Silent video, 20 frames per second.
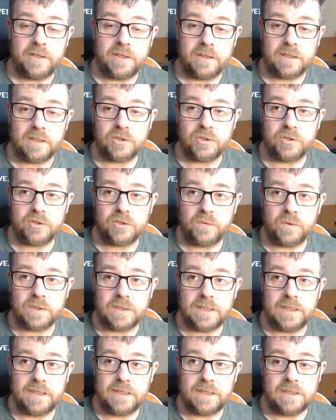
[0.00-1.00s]
that stuff was that
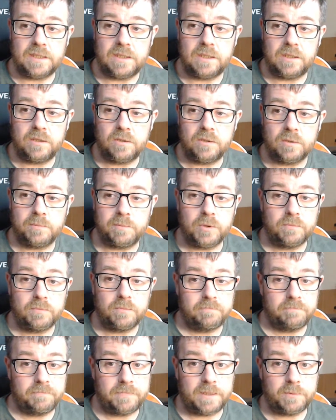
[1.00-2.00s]
easy to use, but
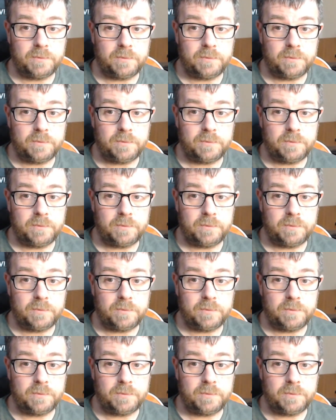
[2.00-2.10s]
now